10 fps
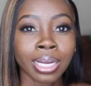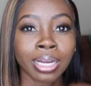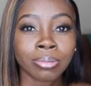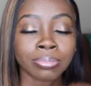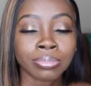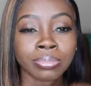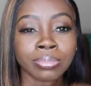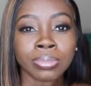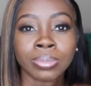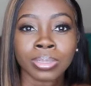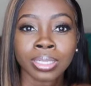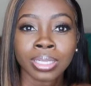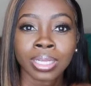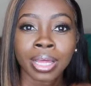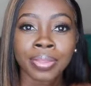
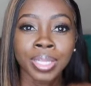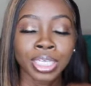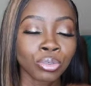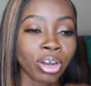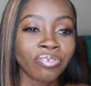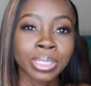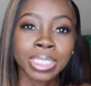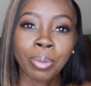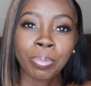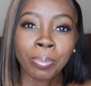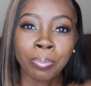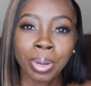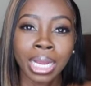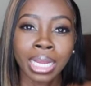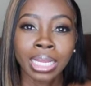Thank you all for stopping
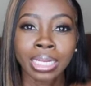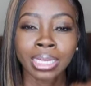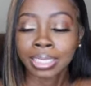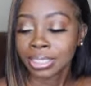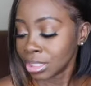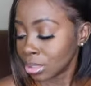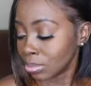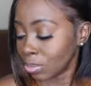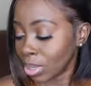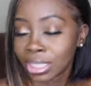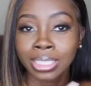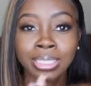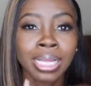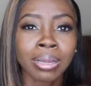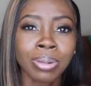by. I just wanted to
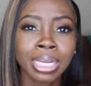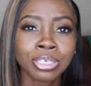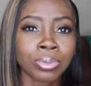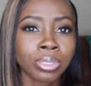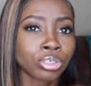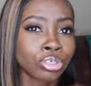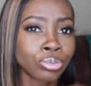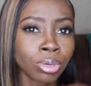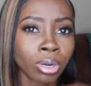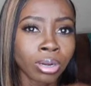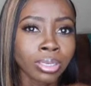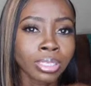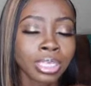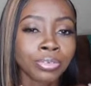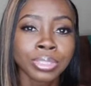stop by and do a little shoe haul
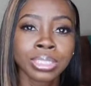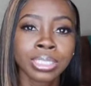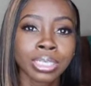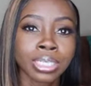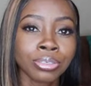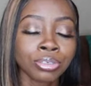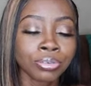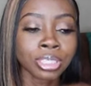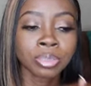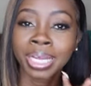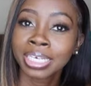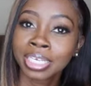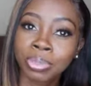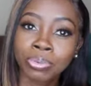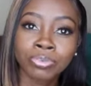because I recently, during this
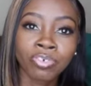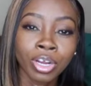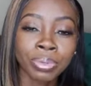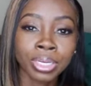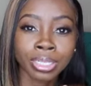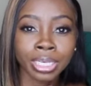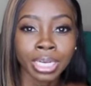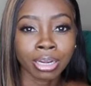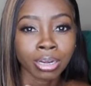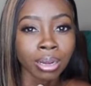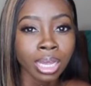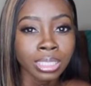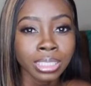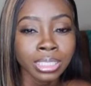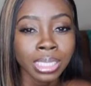pandemic, we've all been cleaning out our
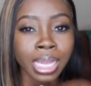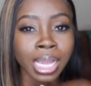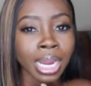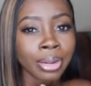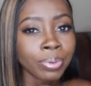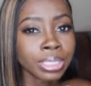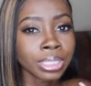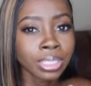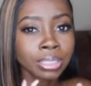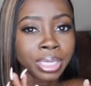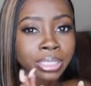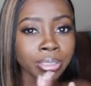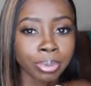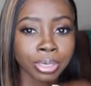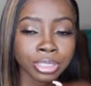closets. I recently made
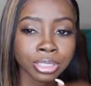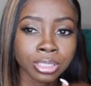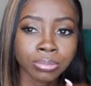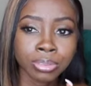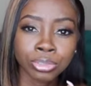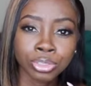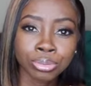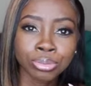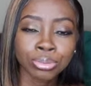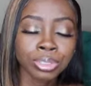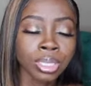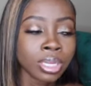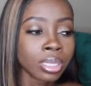some purchases of some shoes,